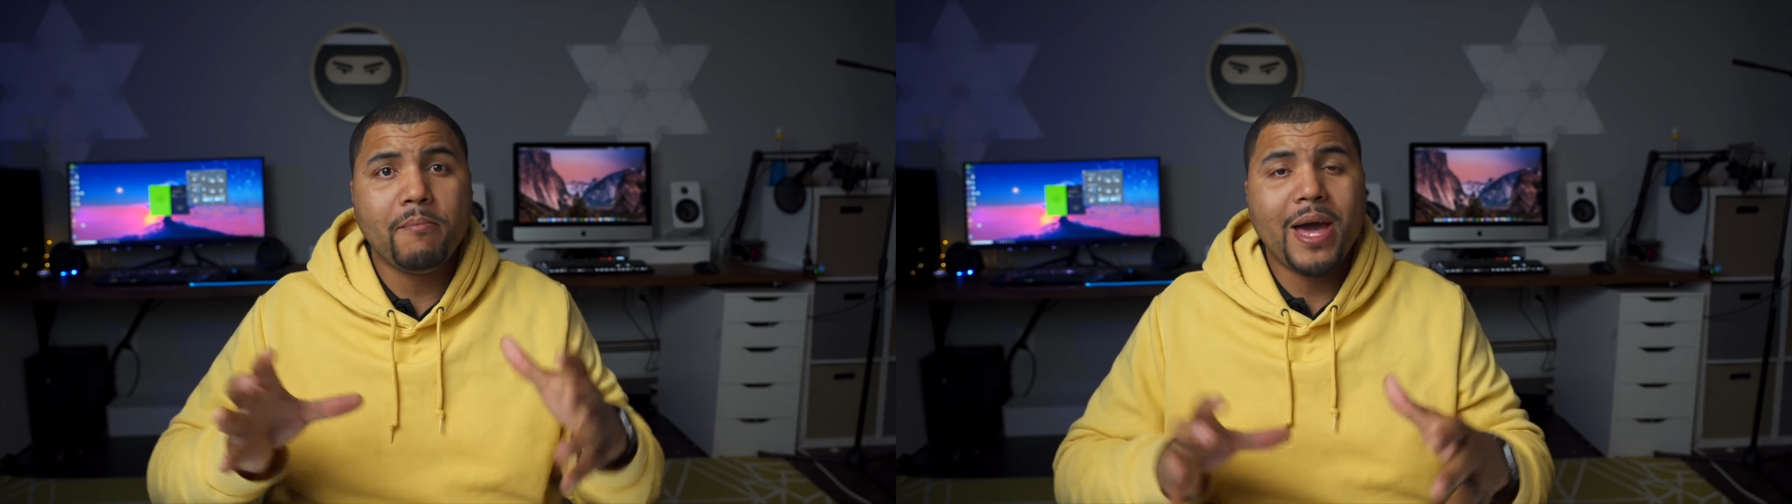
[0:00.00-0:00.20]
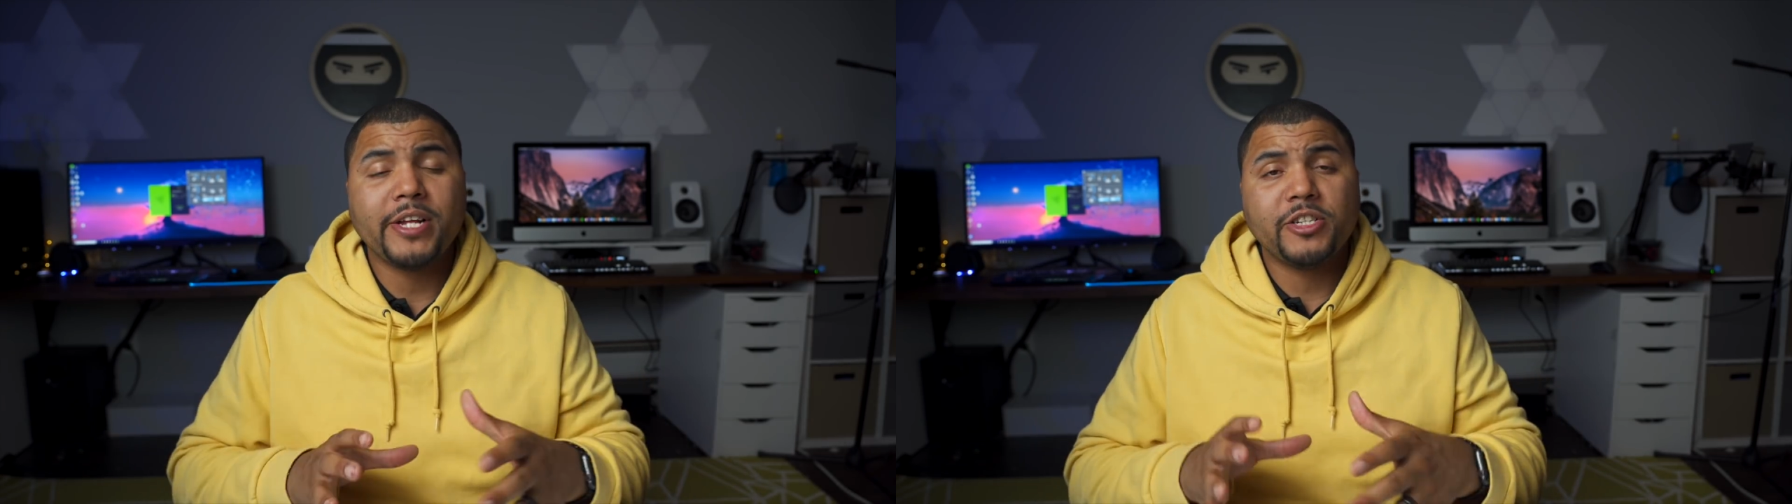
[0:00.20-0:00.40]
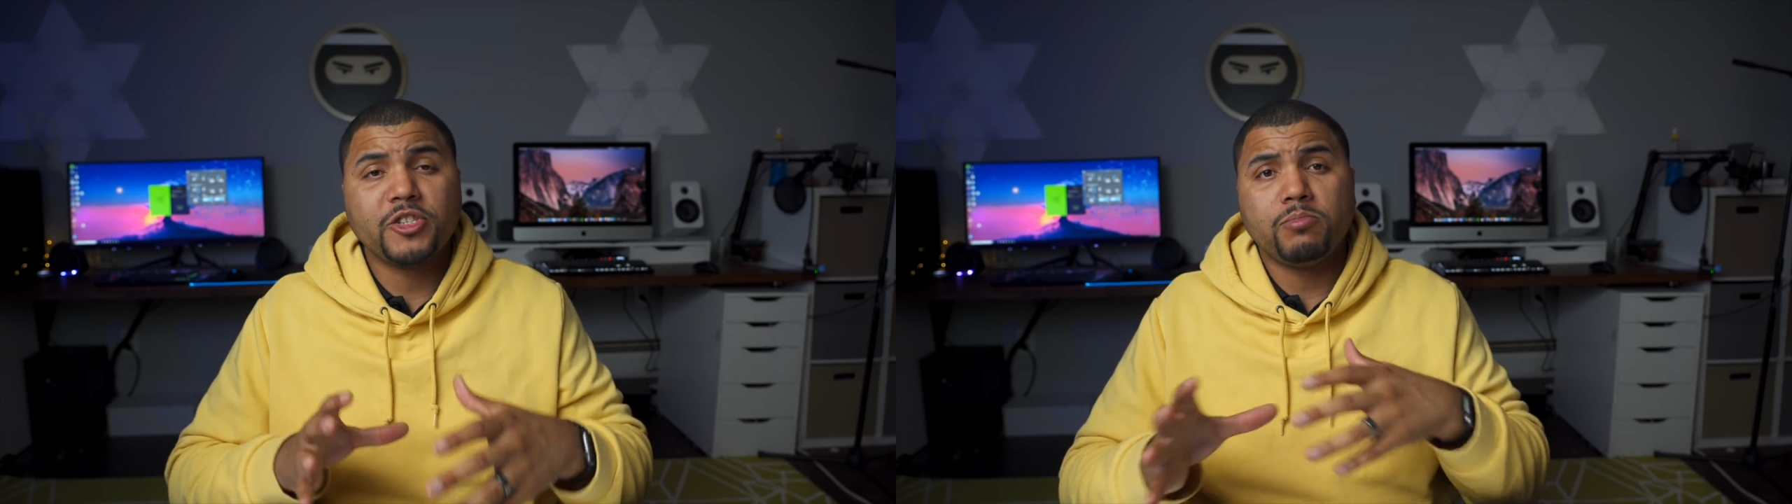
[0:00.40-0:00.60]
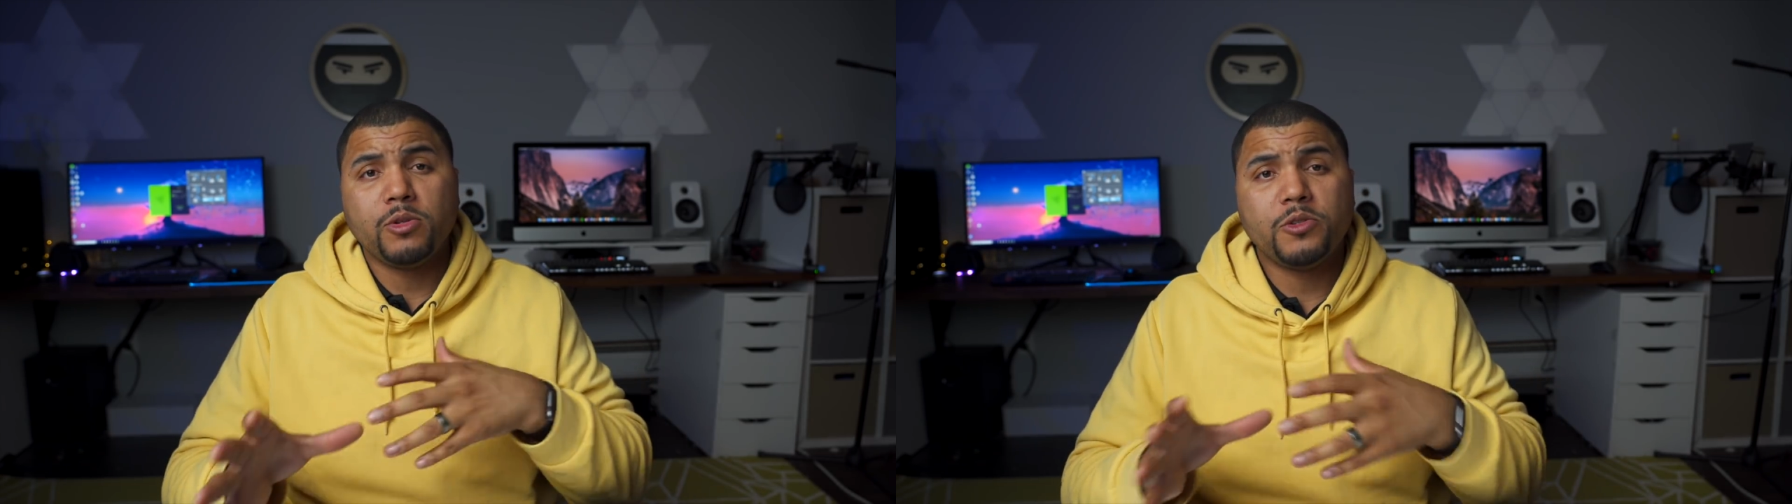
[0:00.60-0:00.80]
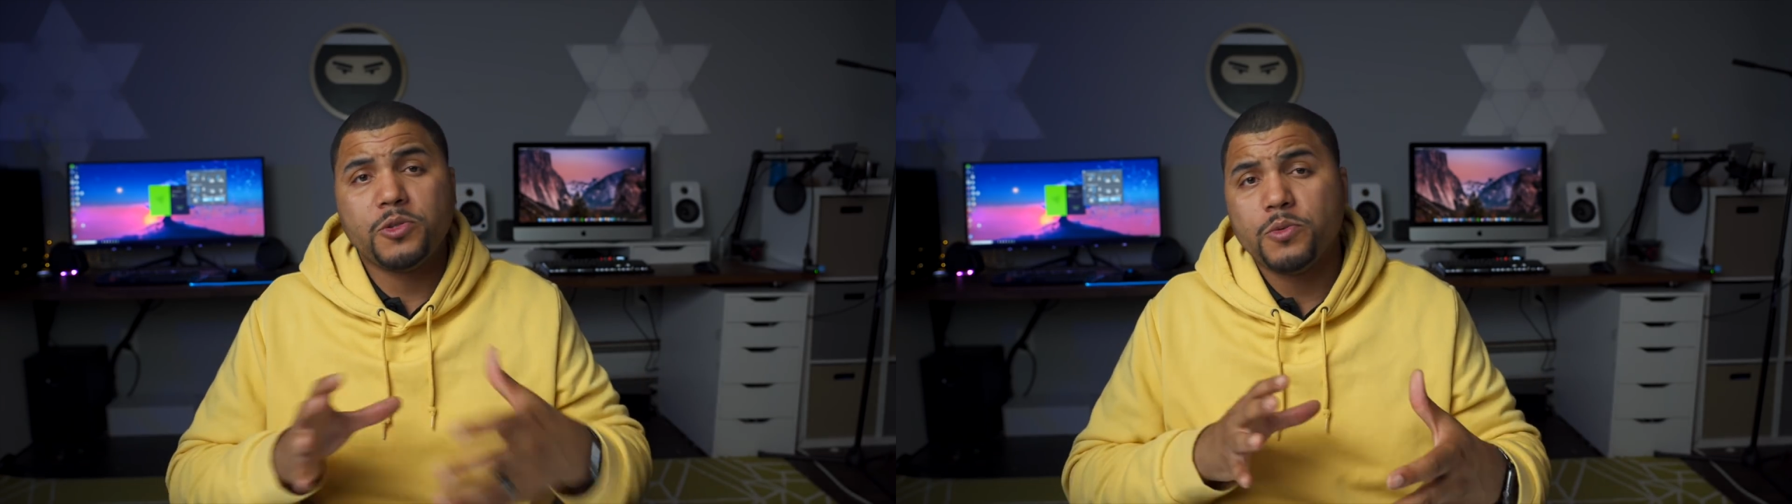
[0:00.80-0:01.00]
manages
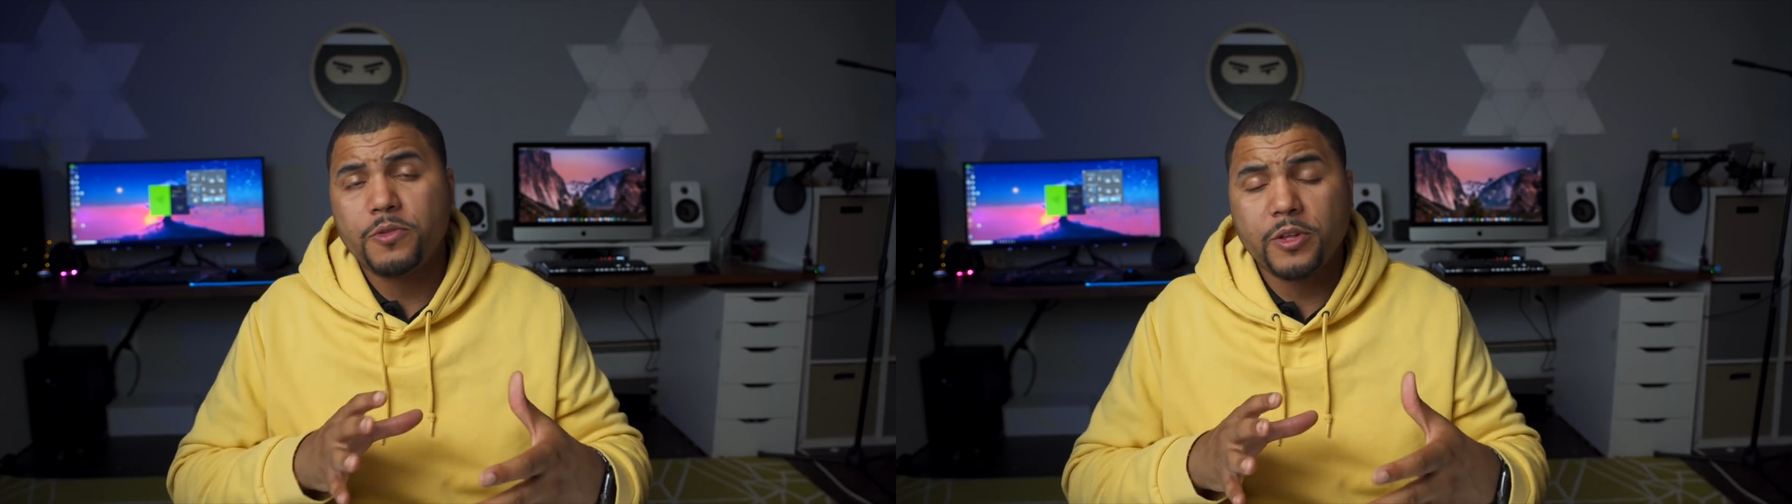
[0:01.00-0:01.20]
Bluetooth